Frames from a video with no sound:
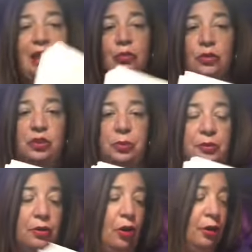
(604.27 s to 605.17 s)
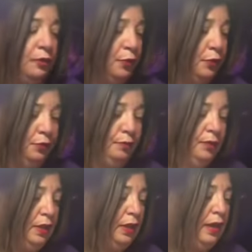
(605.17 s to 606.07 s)
animal spirit card for you
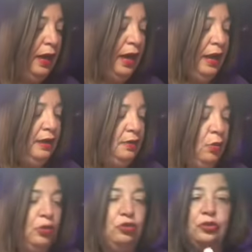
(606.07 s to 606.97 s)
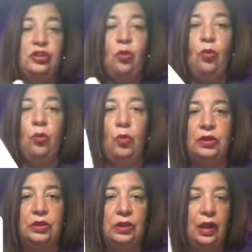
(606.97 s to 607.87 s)
and what your soul
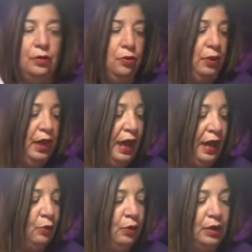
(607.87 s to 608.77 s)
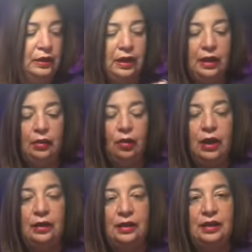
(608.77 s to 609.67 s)
wants to tell you. And we're going to take a
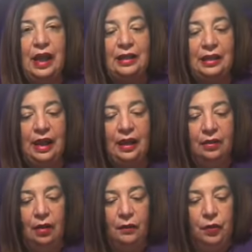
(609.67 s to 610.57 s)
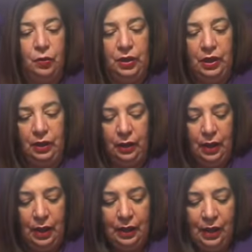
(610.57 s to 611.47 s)
look at this at the end of the reading.
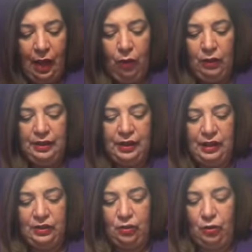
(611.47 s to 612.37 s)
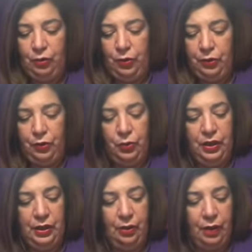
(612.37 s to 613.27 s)
Now, let's get started with your
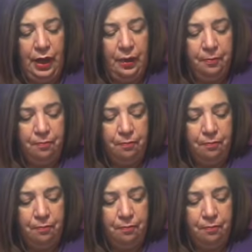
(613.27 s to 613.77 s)
reading, okay?